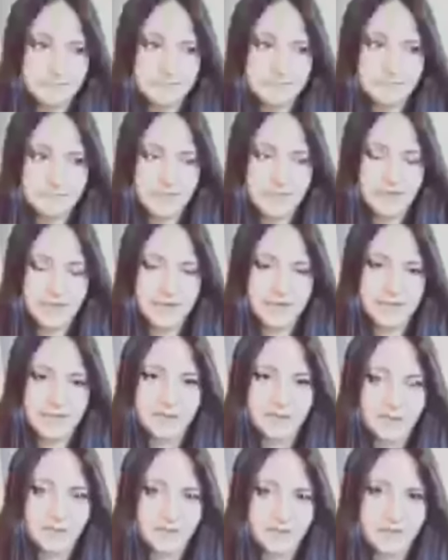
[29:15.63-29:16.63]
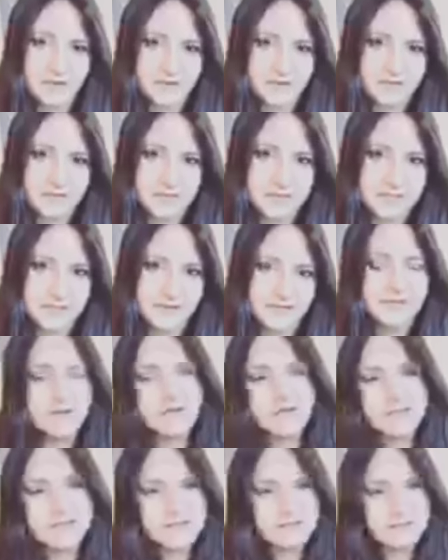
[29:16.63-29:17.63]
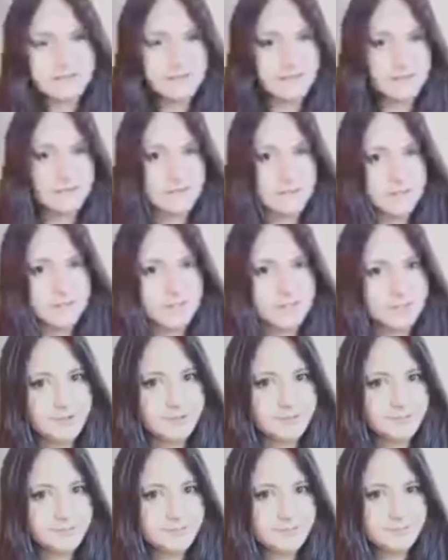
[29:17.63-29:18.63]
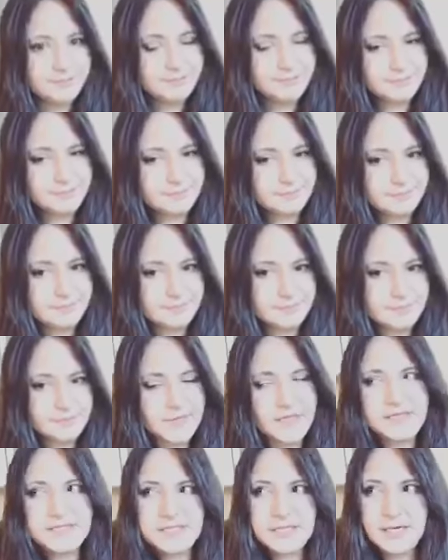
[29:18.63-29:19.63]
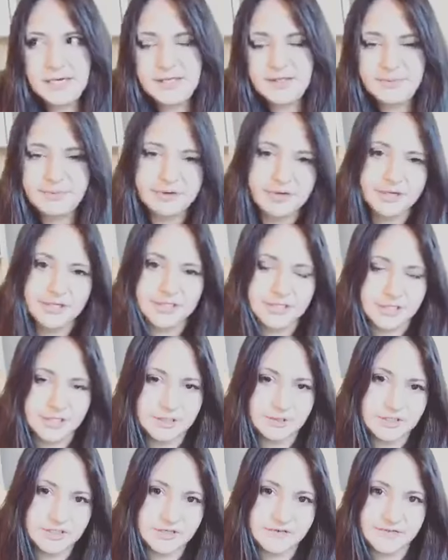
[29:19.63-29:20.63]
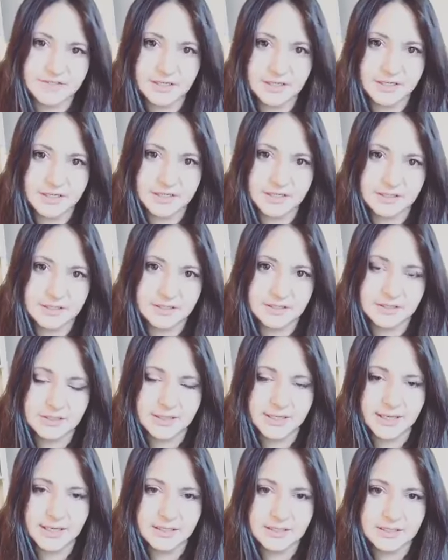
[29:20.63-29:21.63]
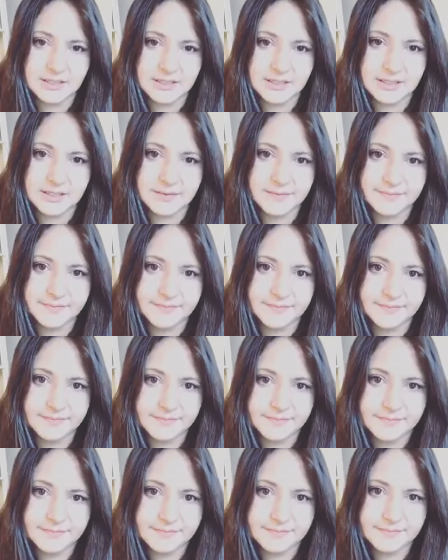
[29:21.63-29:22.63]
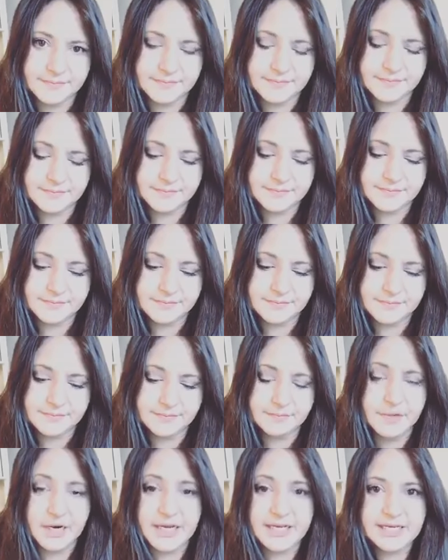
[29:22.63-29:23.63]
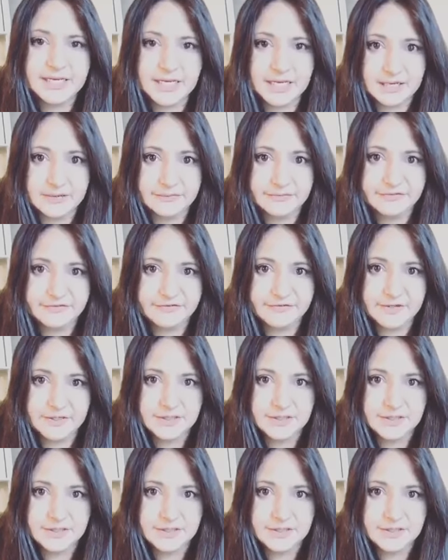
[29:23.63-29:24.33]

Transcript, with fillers: How can they both have the same philosophy, you know? It's like the protocols of Zion again, isn't it? Mein Kampf.